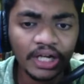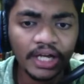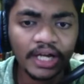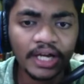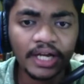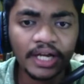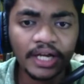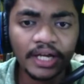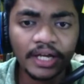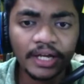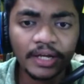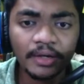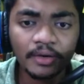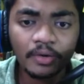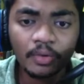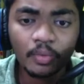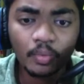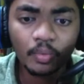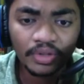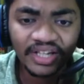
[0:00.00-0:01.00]

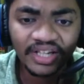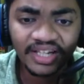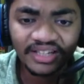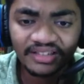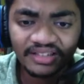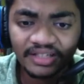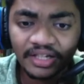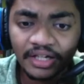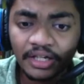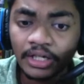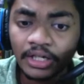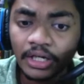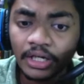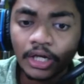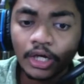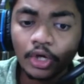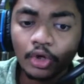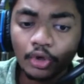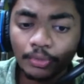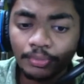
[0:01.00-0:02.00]
And with that said,
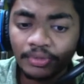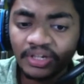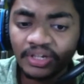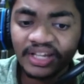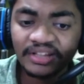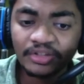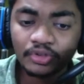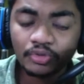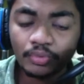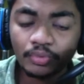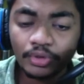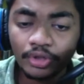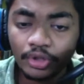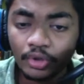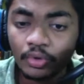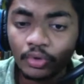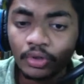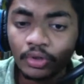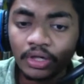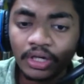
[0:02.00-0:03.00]
I hope you like this
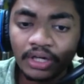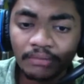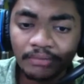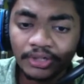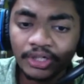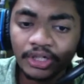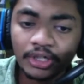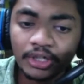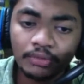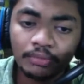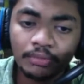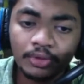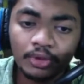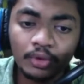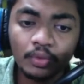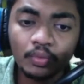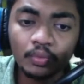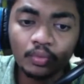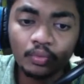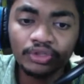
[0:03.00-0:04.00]
video. Comment down
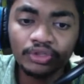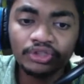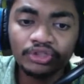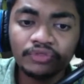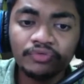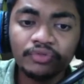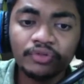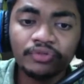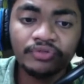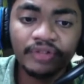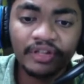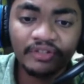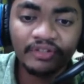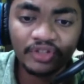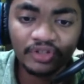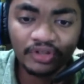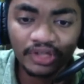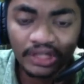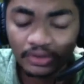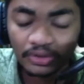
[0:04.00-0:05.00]
below which of your
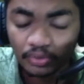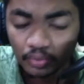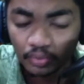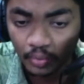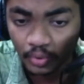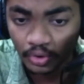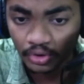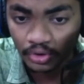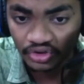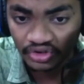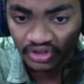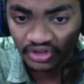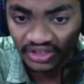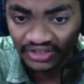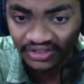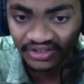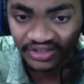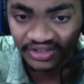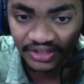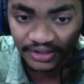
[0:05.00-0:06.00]
favorite things was
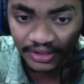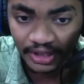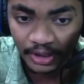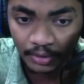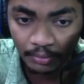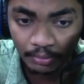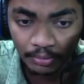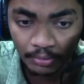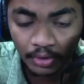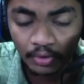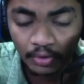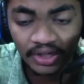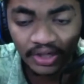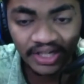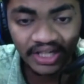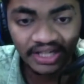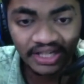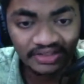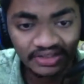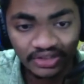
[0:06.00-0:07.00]
listed down below,
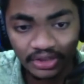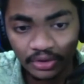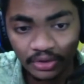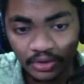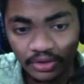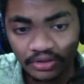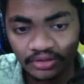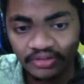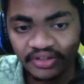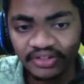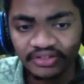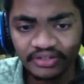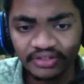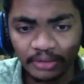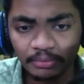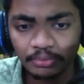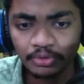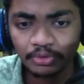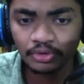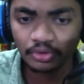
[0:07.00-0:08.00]
and I'll see you on the next
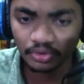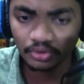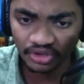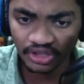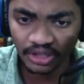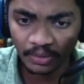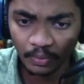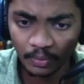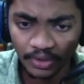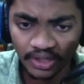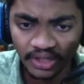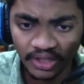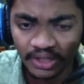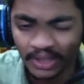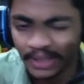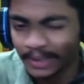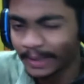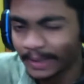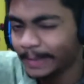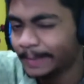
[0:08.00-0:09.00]
episode, shall we?
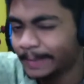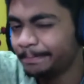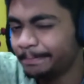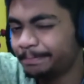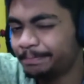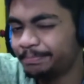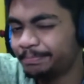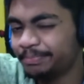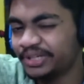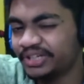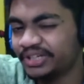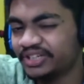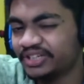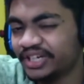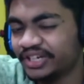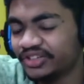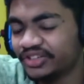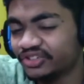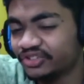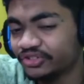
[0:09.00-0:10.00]
Peace,
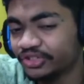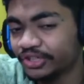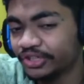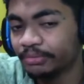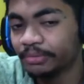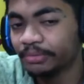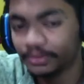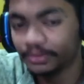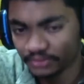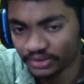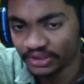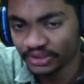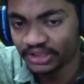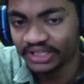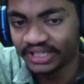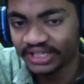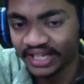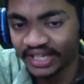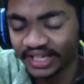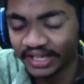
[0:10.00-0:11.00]
ladies and gentlemen.
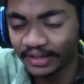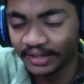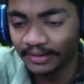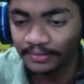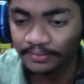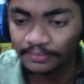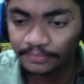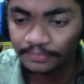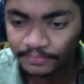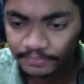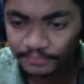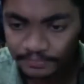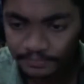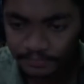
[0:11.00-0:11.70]
Take care.